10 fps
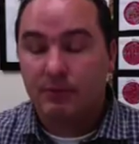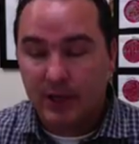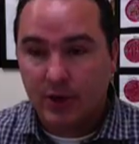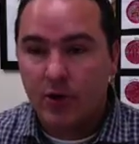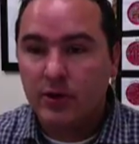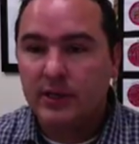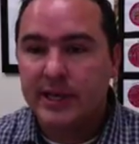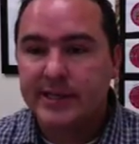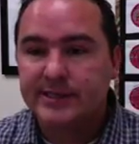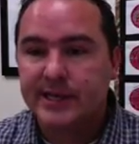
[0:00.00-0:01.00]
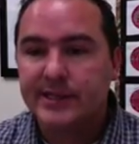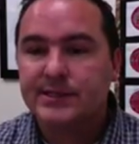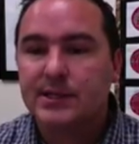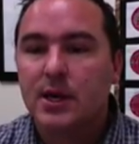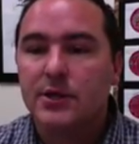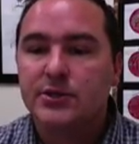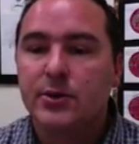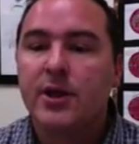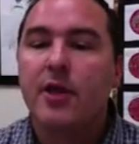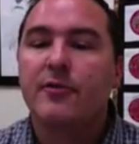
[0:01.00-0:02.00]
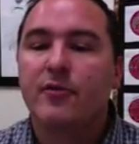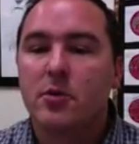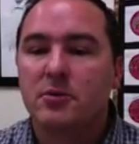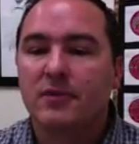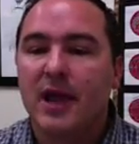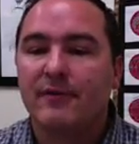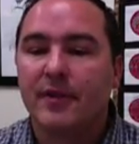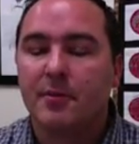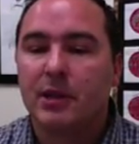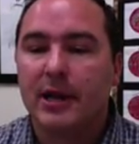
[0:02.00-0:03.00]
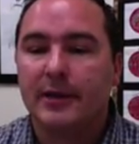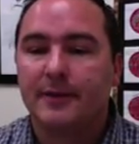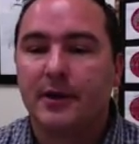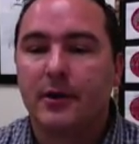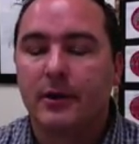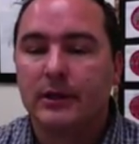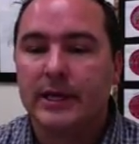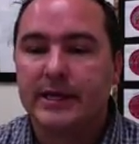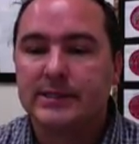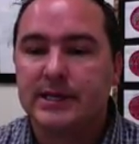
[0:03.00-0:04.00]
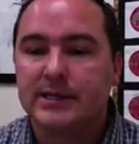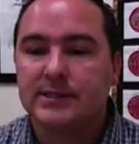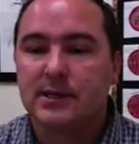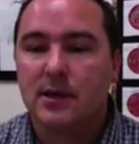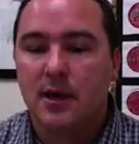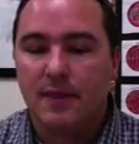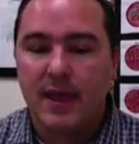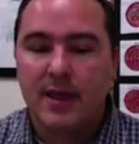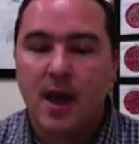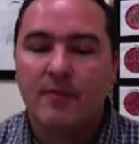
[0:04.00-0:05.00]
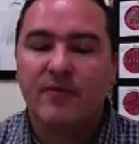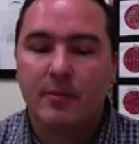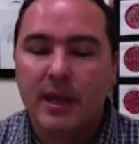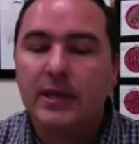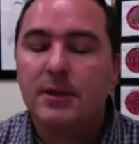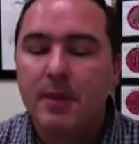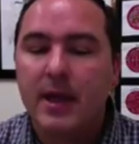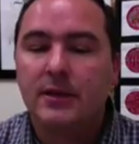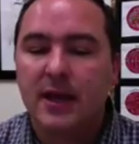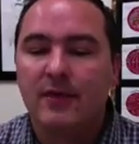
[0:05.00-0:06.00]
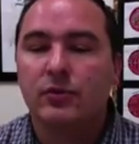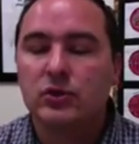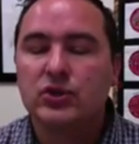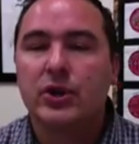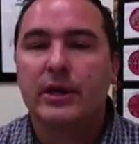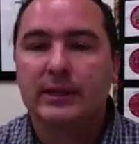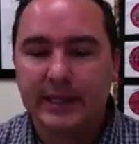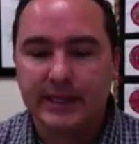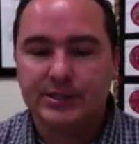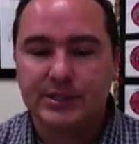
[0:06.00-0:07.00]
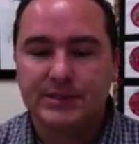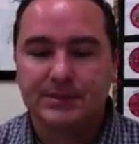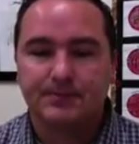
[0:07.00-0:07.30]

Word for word: that currently exists to another form of life on the planet that currently exists. They come from independent evolutionary lineages.